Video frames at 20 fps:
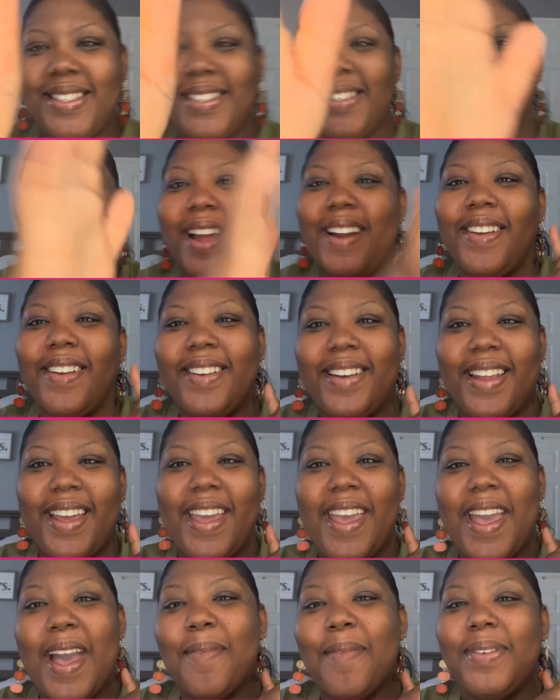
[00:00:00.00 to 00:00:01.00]

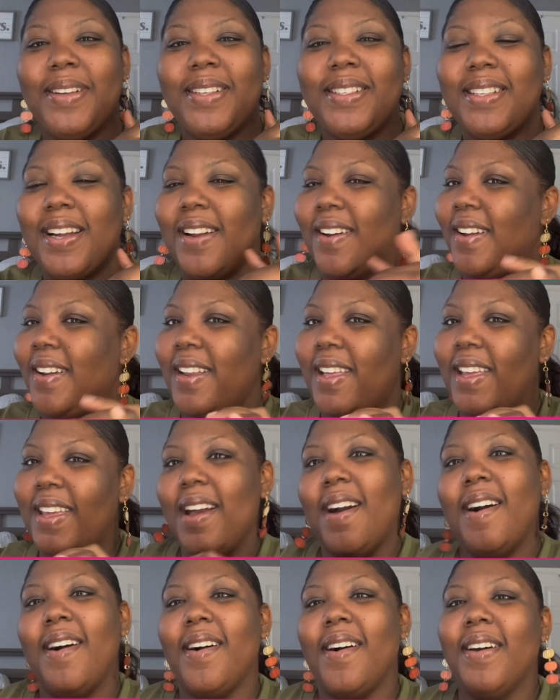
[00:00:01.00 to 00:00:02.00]
saturday happy saturday
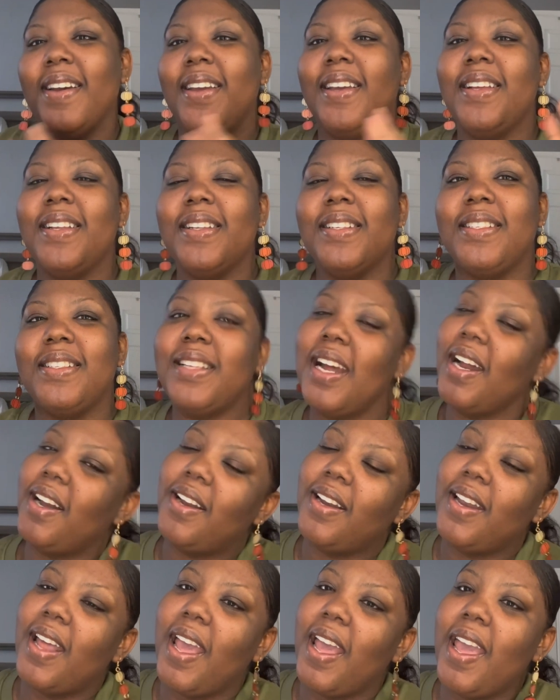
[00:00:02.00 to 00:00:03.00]
y'all it is
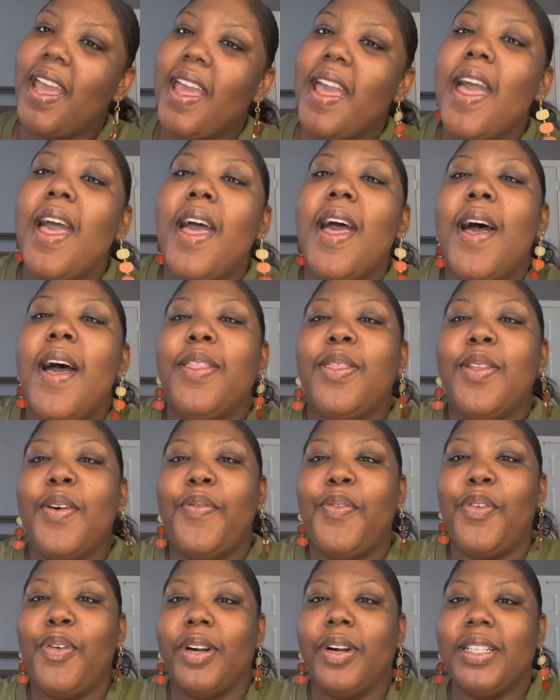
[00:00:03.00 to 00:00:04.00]
saturday the
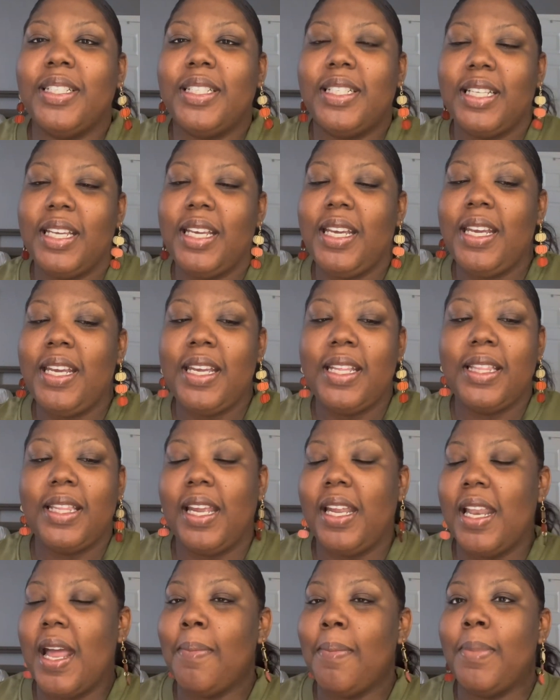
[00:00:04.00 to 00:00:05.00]
14th
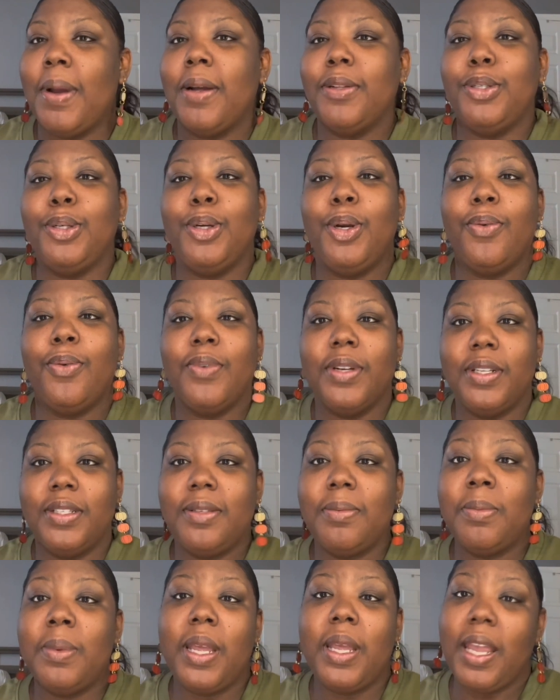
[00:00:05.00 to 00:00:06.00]
and i'm about to go run
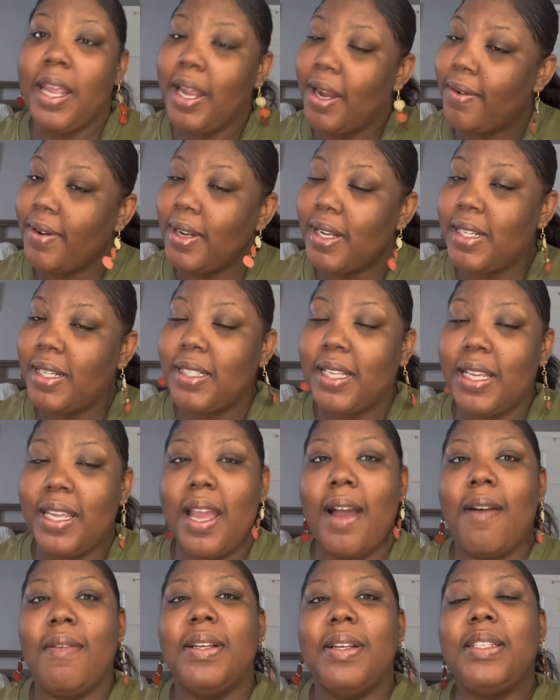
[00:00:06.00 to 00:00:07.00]
some errands and
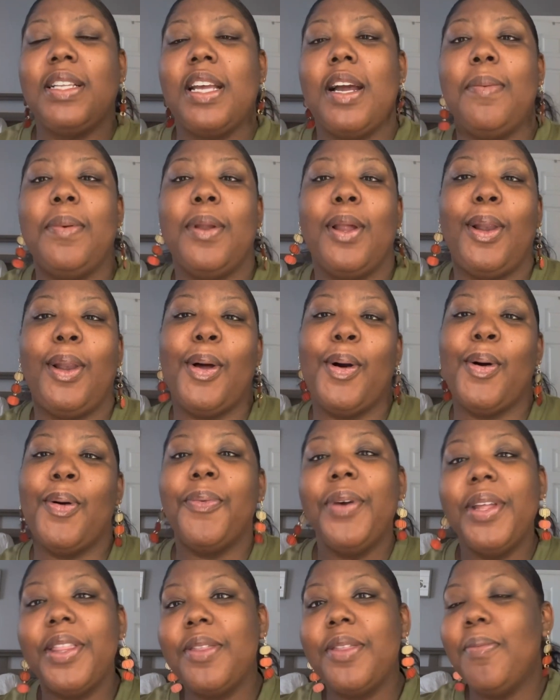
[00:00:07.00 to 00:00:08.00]
y'all is coming along
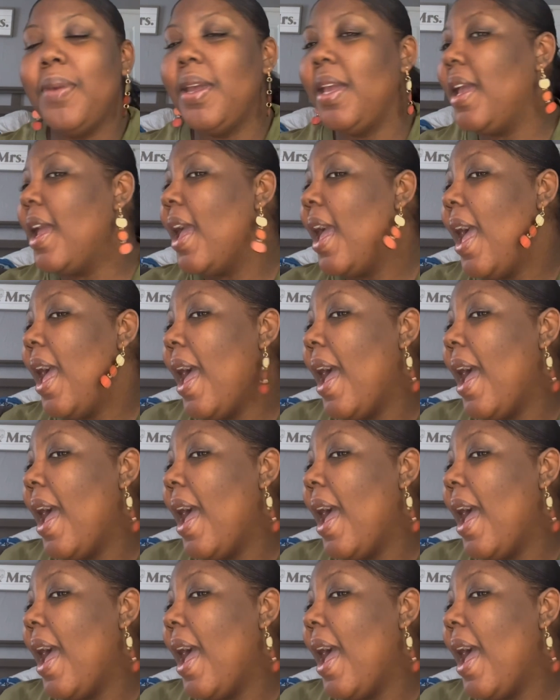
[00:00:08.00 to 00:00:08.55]
with me